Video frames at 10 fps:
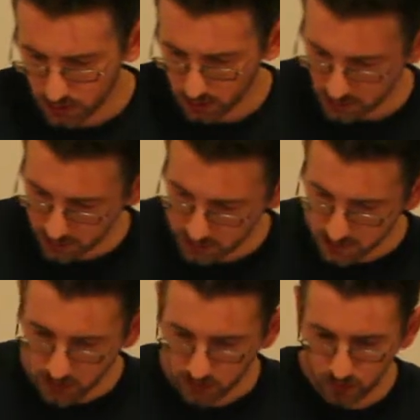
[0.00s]
is
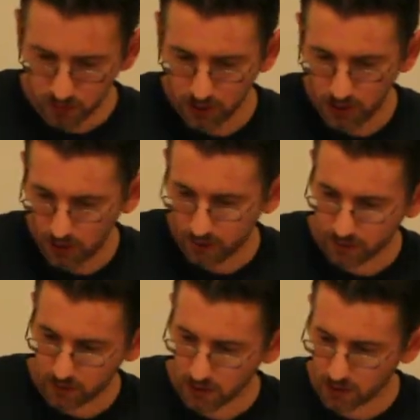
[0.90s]
we
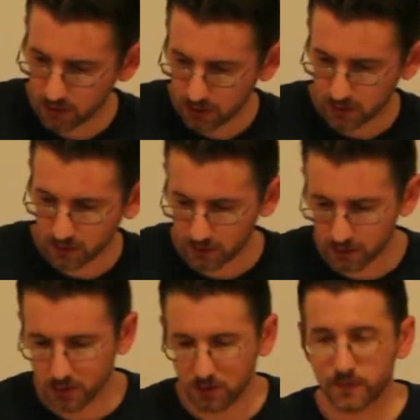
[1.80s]
have a hard
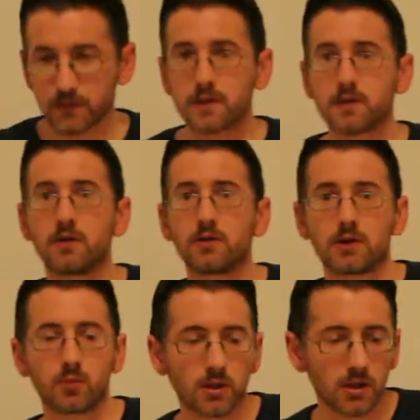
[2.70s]
surface here
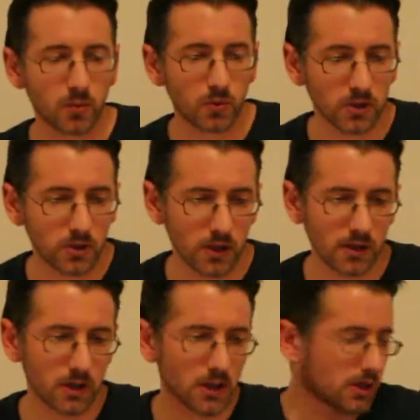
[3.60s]
that we can work
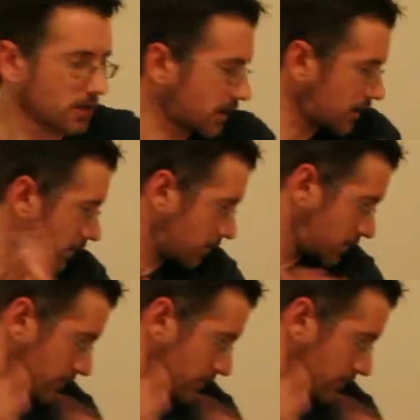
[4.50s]
on. And we